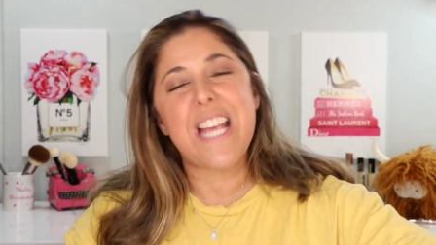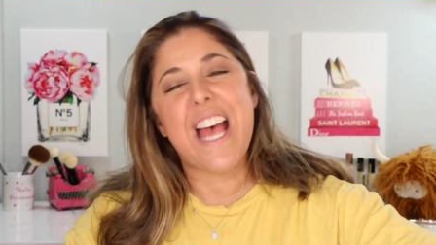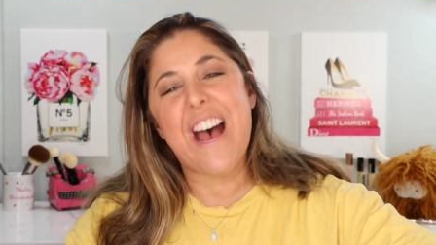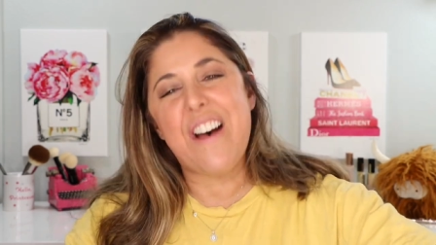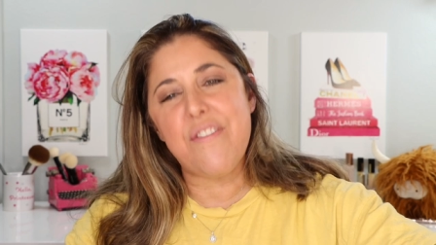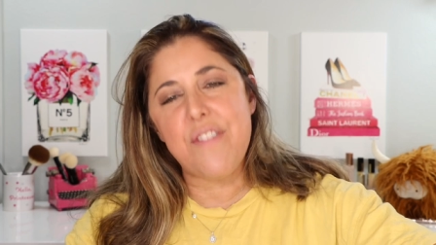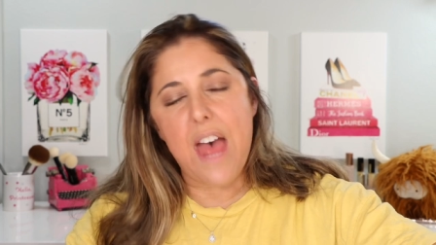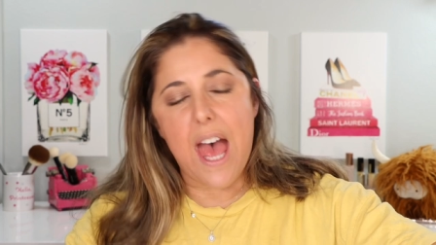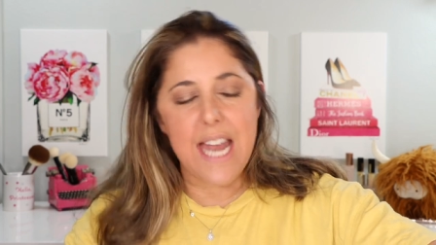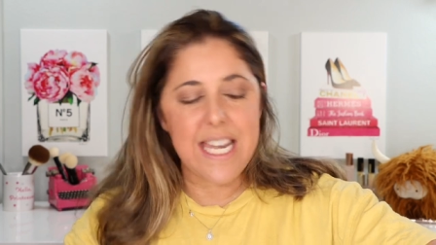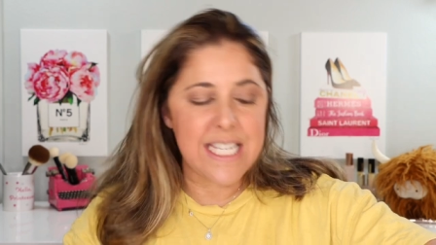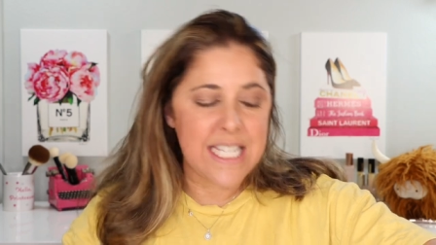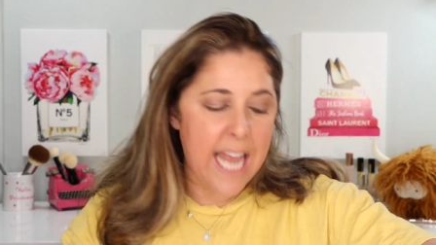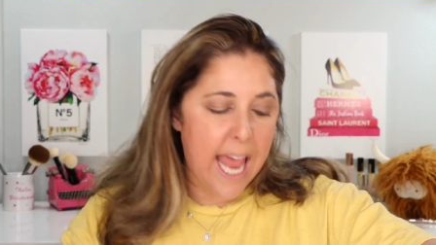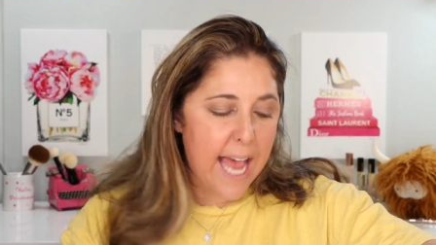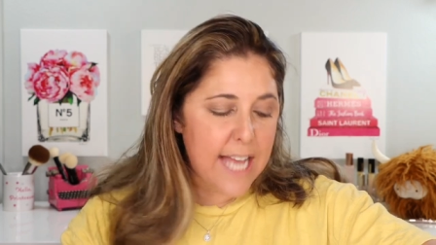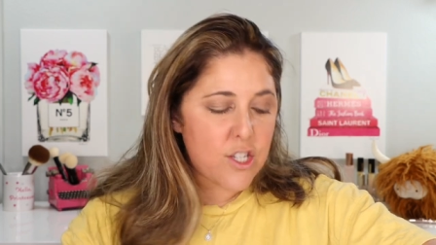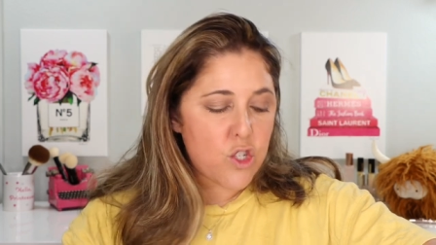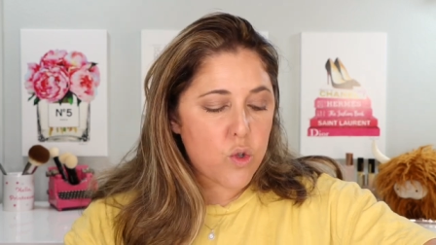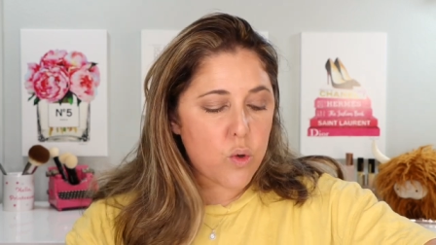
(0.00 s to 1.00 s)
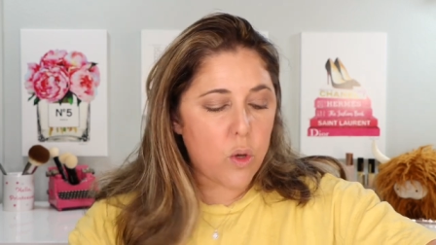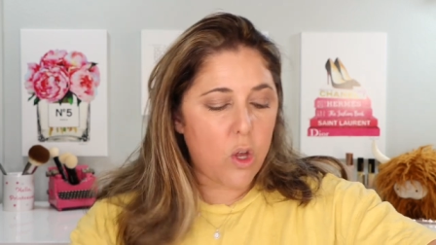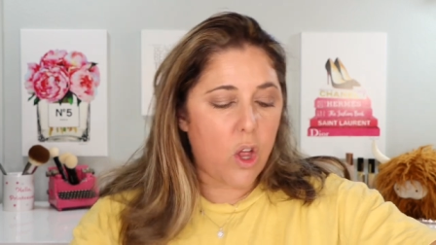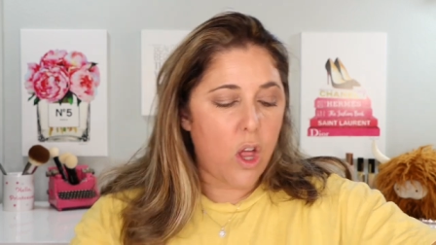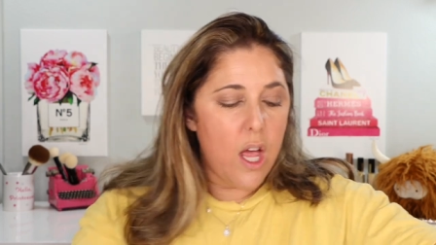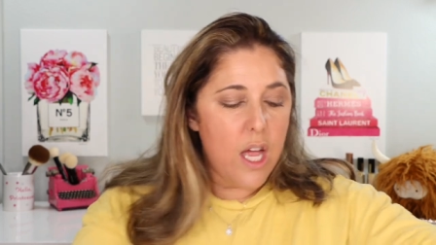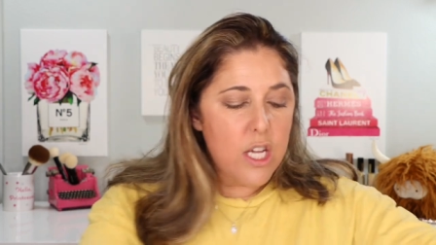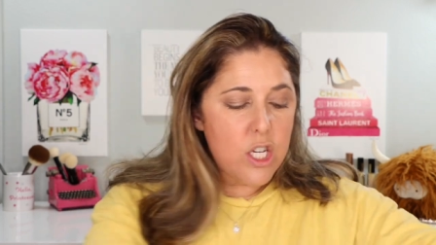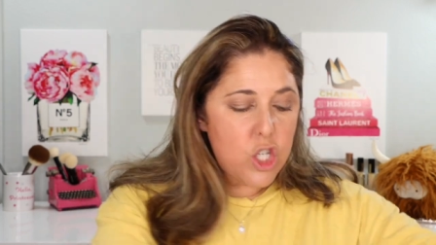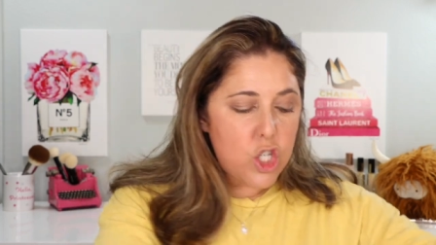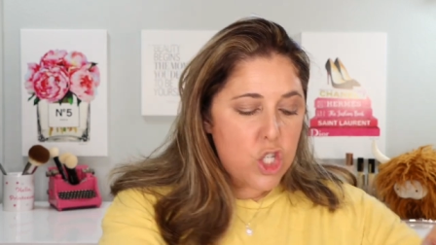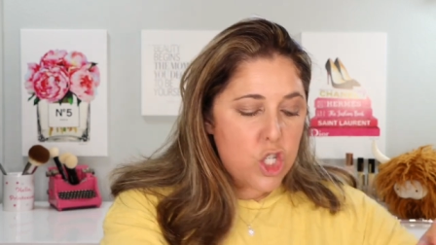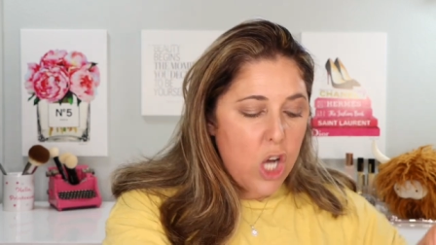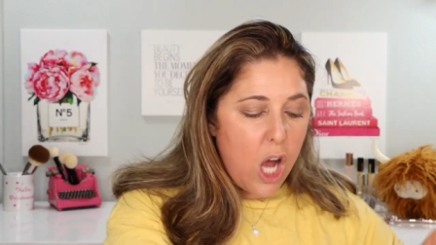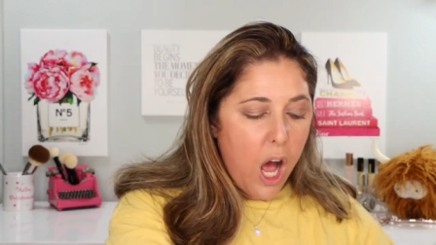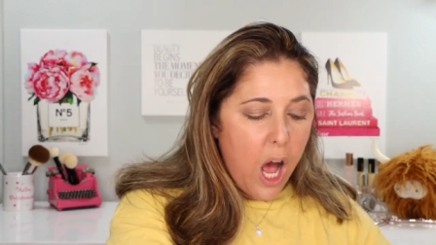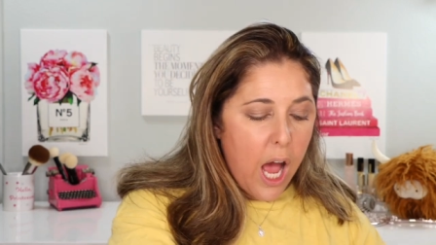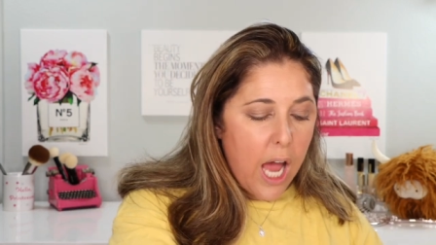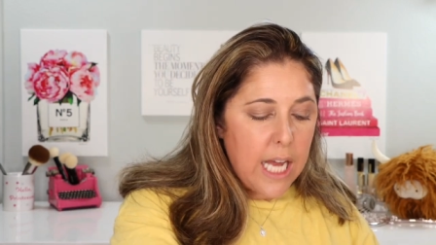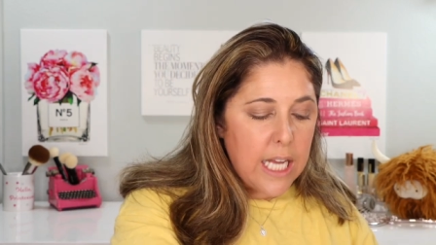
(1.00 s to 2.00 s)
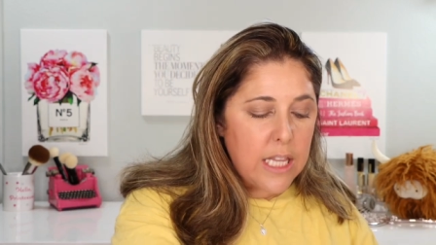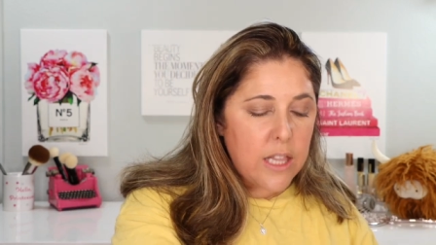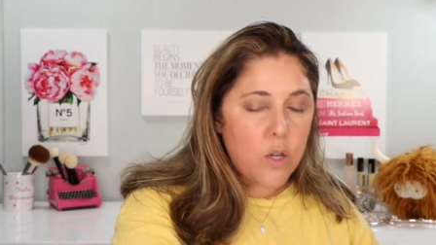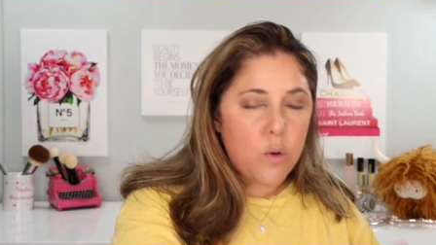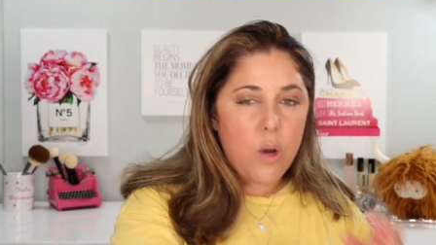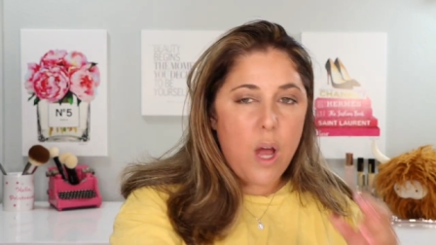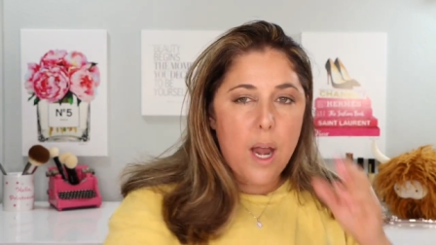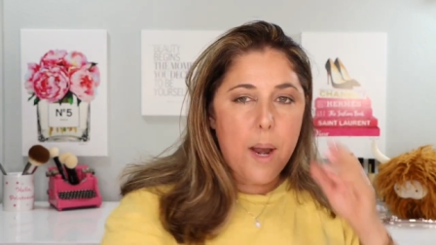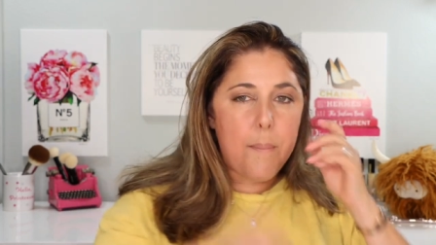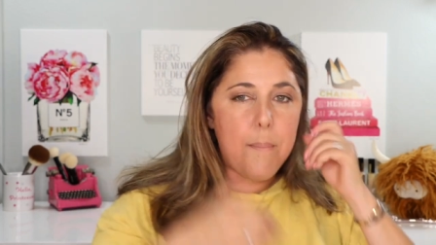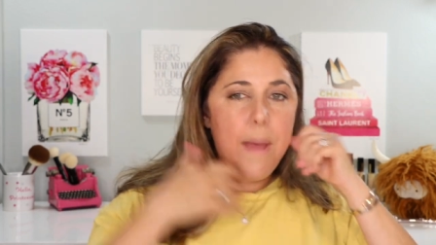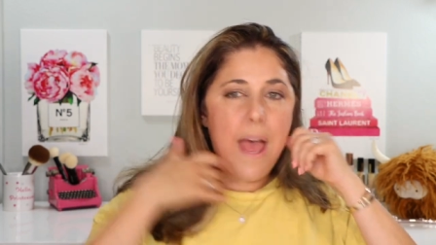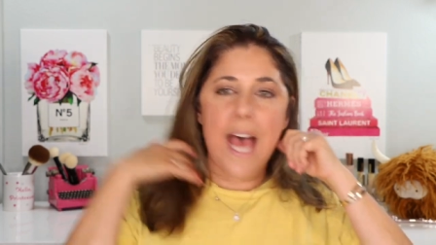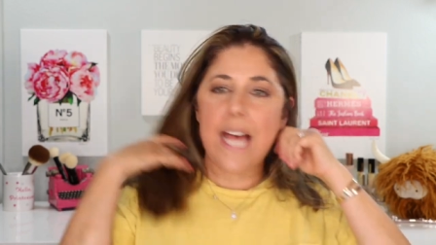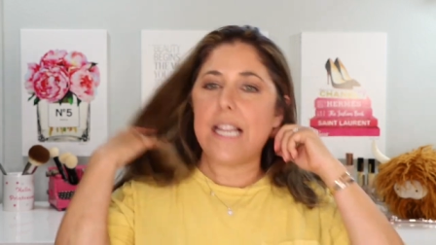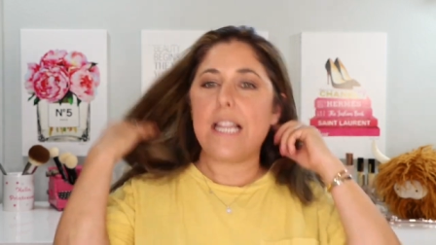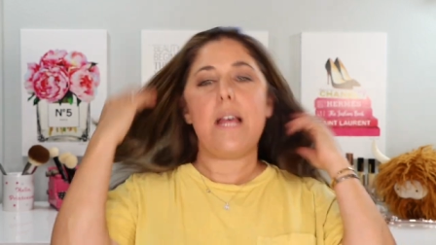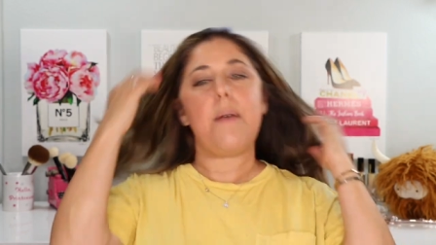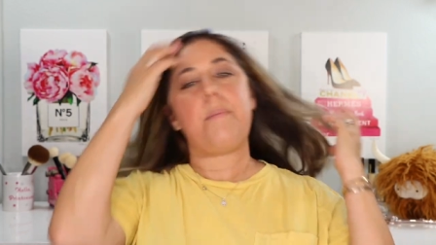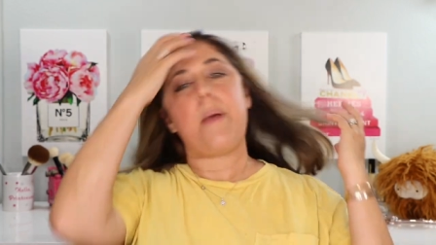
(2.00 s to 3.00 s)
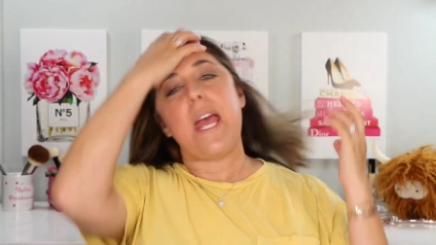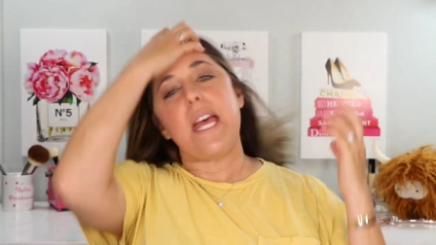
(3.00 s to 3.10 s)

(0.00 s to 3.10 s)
have that natural shine, they're not a matte lip,